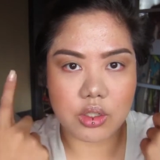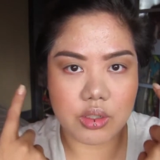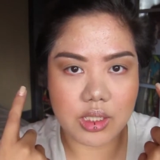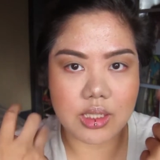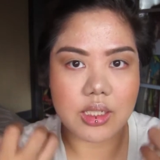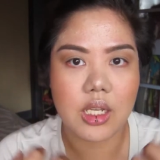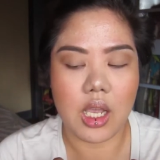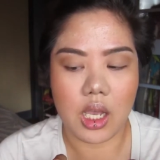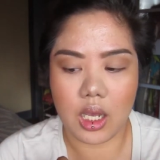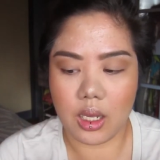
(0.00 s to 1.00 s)
crease
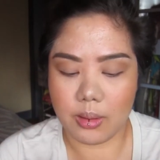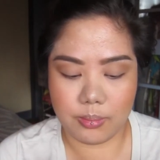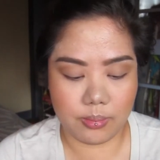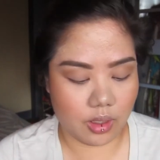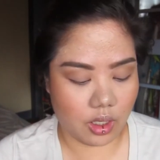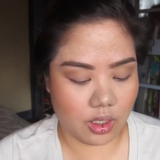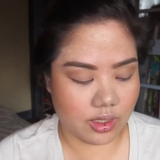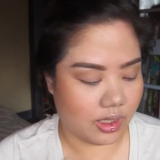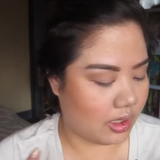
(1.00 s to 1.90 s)
um, on